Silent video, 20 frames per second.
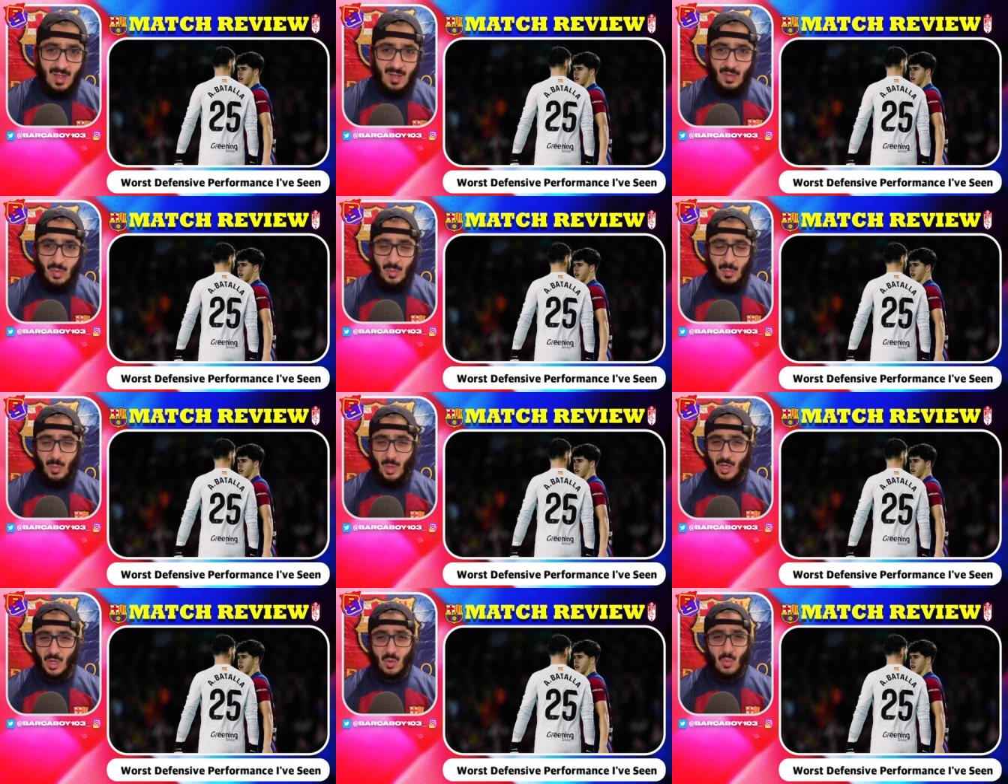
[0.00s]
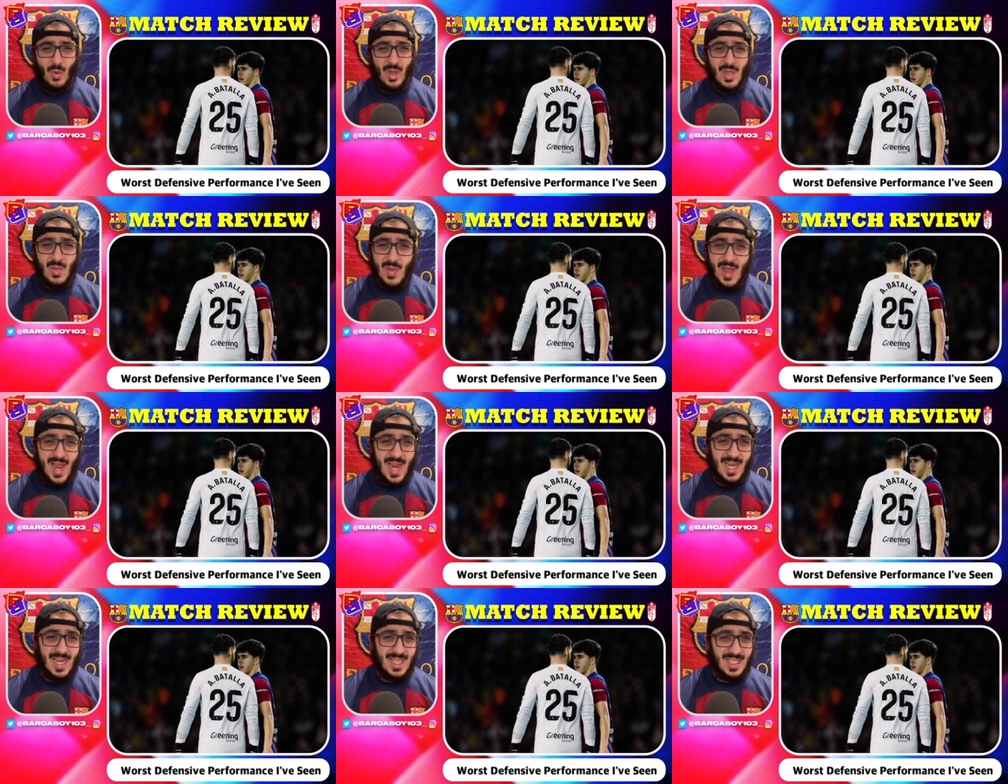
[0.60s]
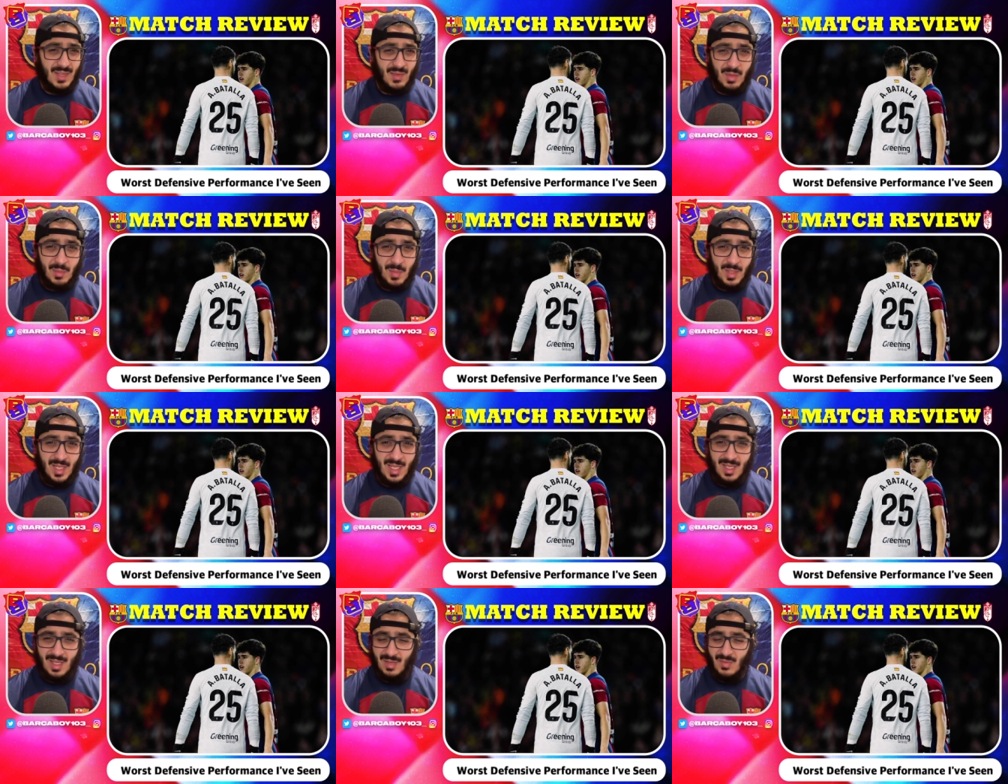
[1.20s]
Marc Guiu 87th
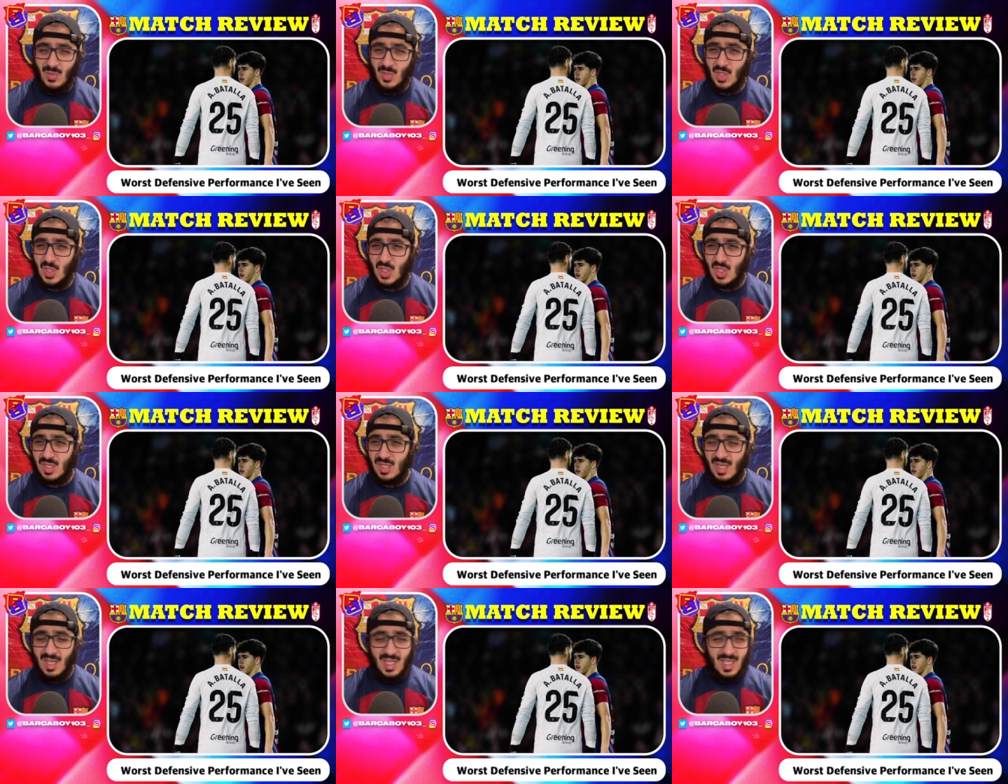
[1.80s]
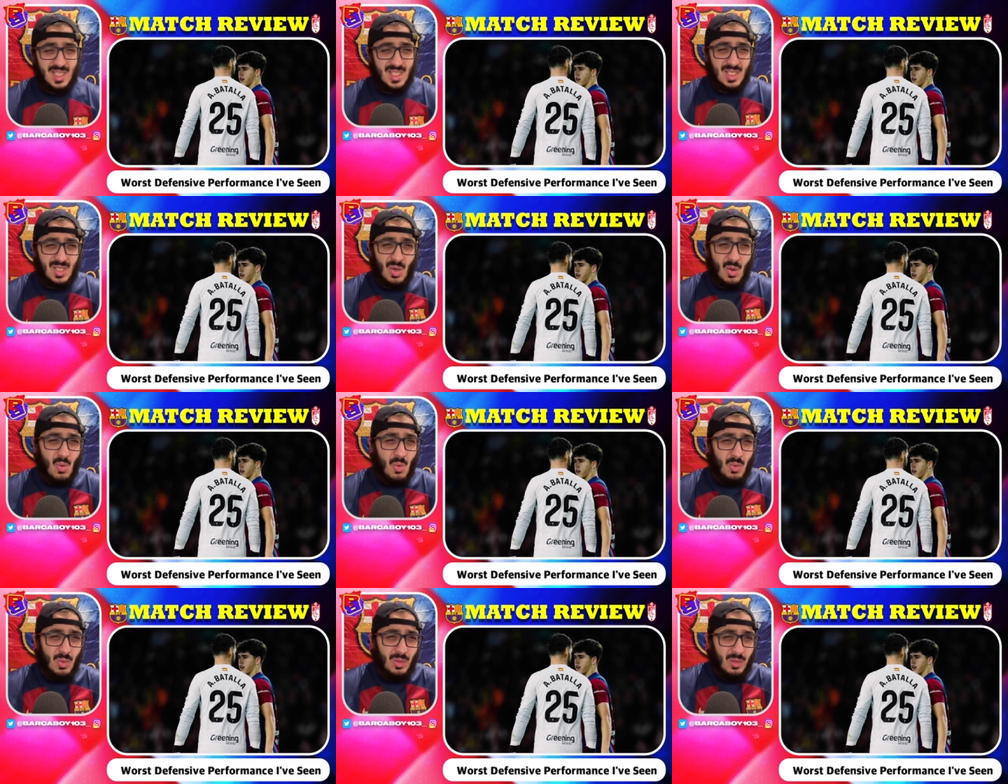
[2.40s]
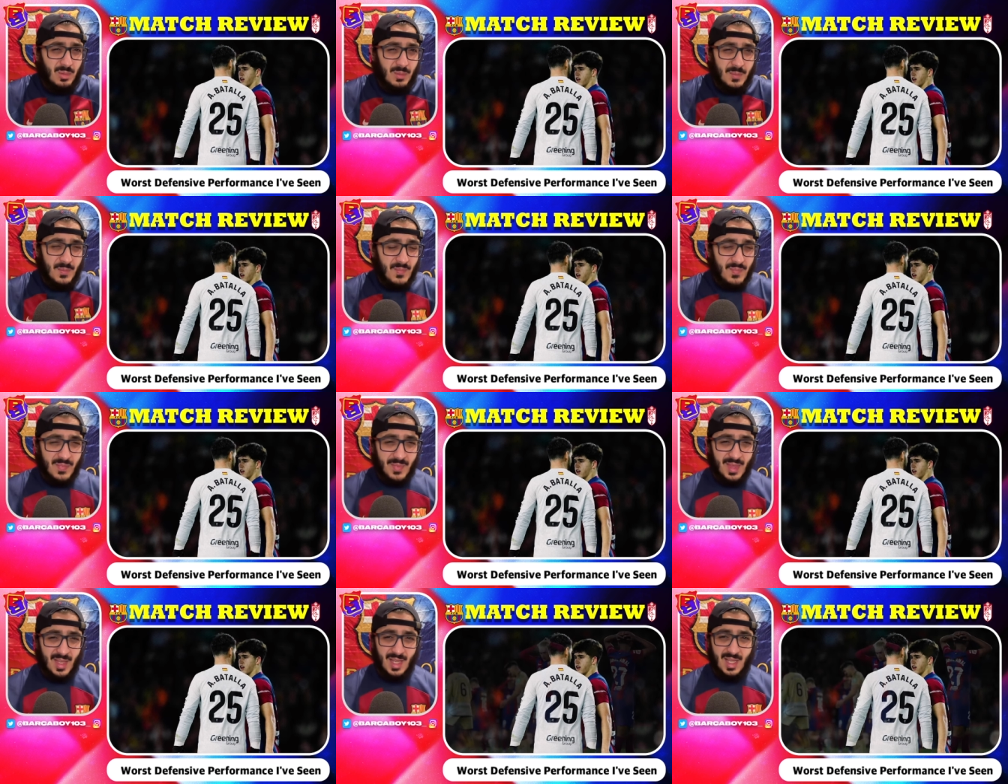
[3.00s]
minute. It was, it's so
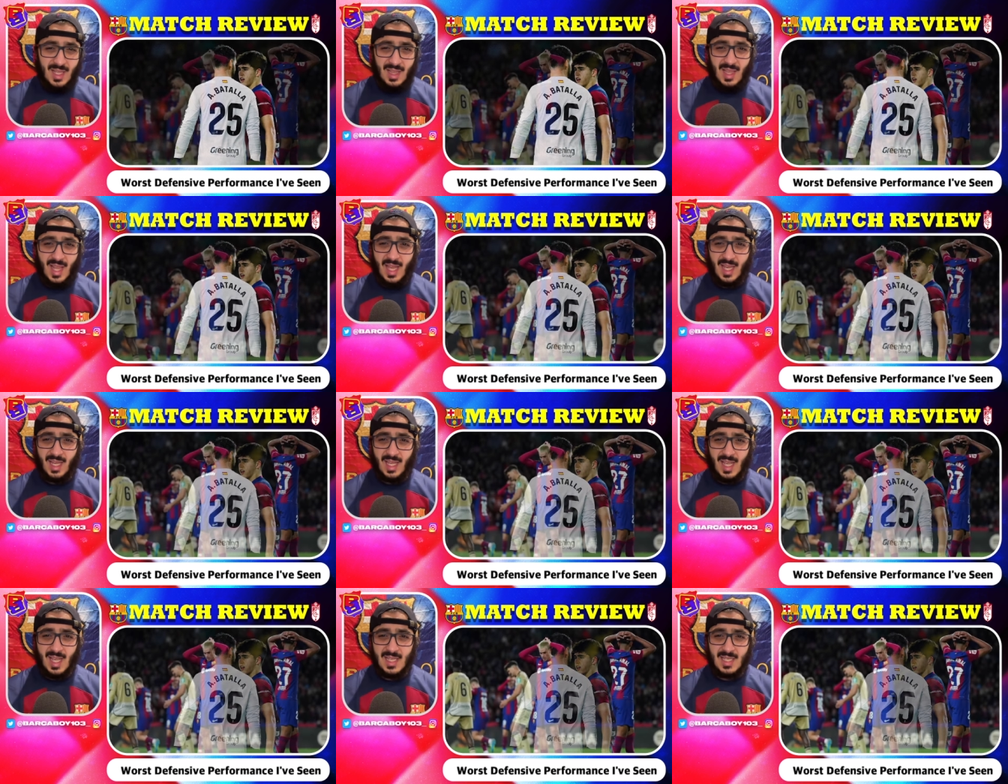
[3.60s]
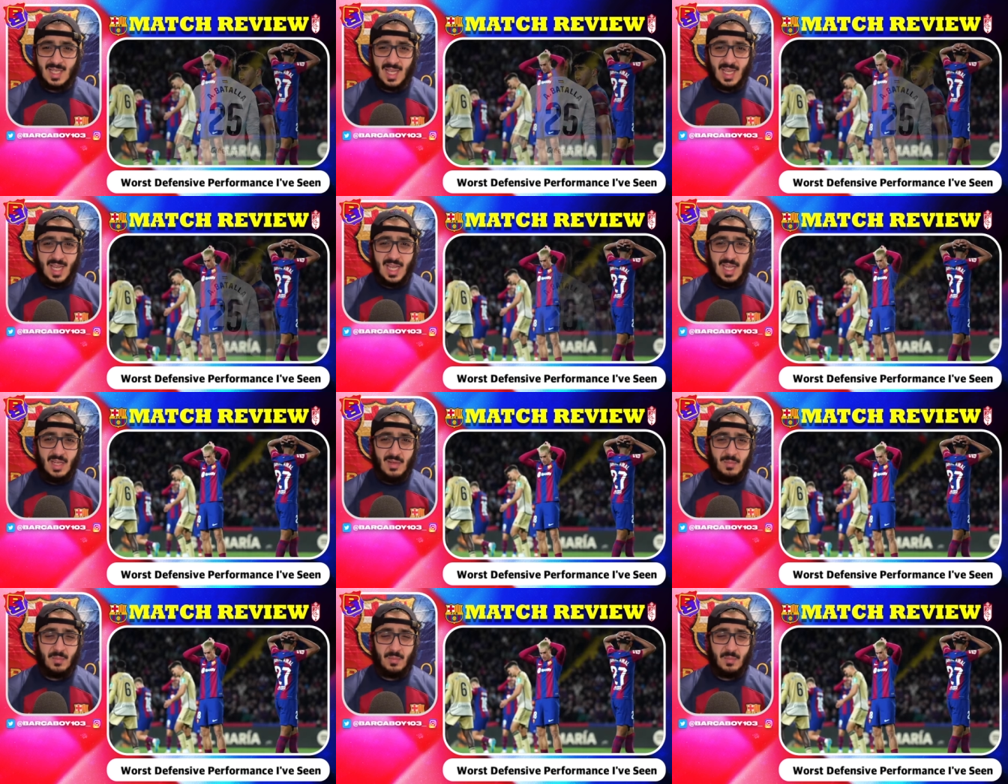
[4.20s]
like, it's like he